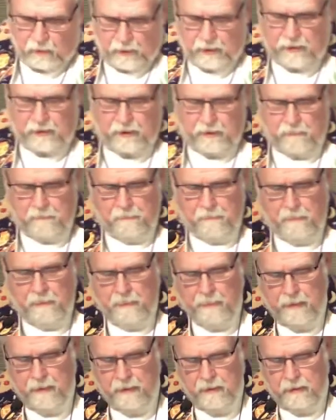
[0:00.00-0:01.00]
with him.
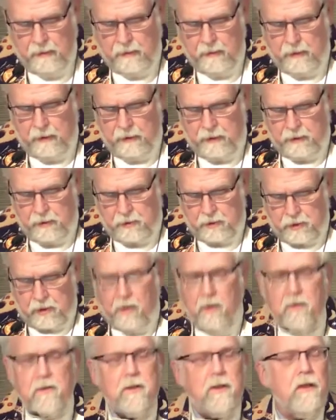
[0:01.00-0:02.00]
He
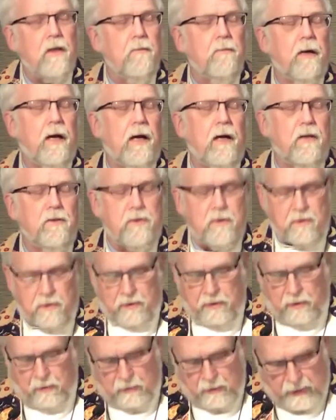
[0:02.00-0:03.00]
shows them how to
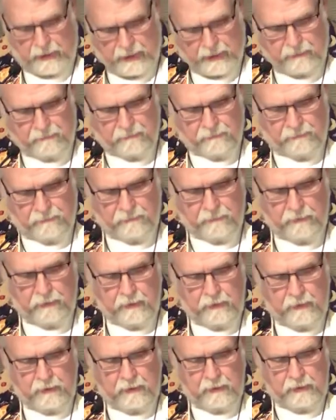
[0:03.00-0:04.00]
sow life.
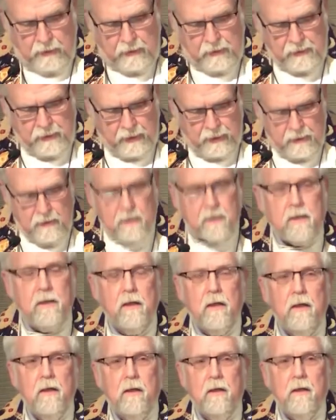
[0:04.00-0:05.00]
He says,
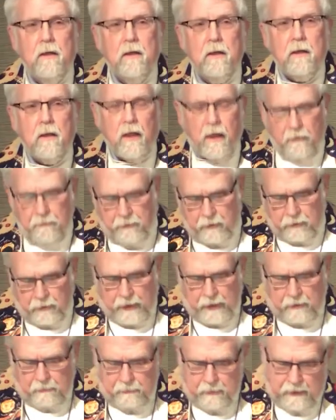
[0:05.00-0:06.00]
love your
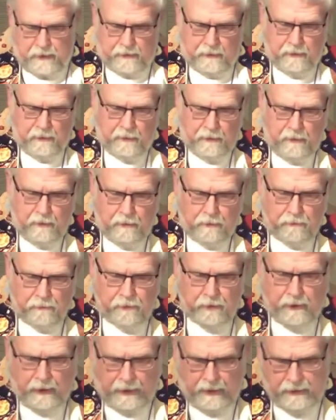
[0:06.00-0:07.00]
enemy, for
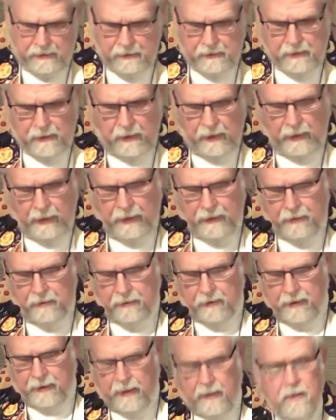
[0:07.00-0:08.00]
God is kind to
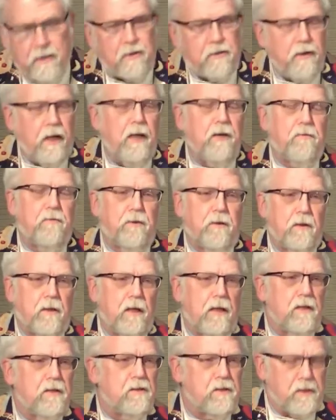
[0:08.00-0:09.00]
the ungrateful
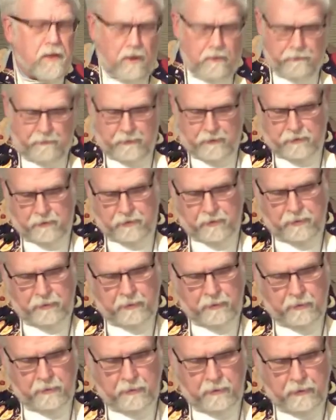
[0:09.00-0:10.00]
and selfish.
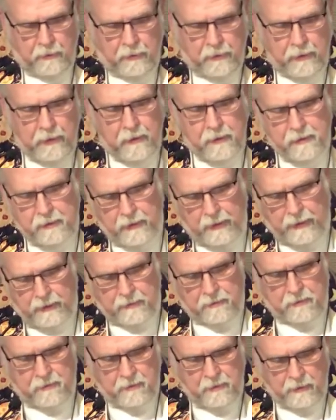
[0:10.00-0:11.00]
He
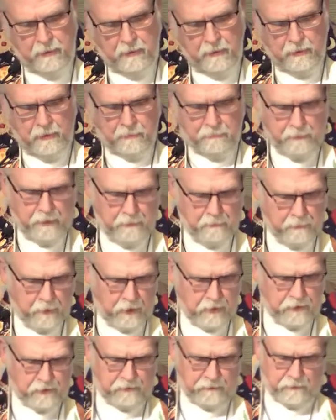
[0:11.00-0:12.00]
says, be
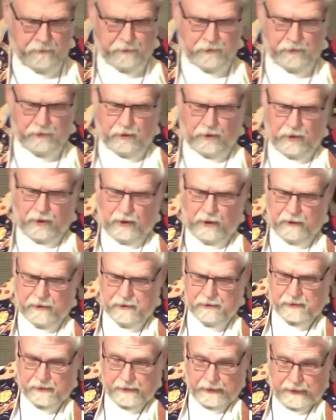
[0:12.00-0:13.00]
merciful to all
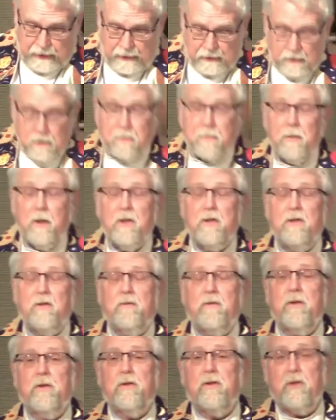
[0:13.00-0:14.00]
as God is
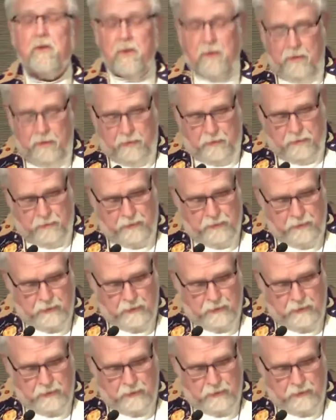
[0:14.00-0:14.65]
merciful to you.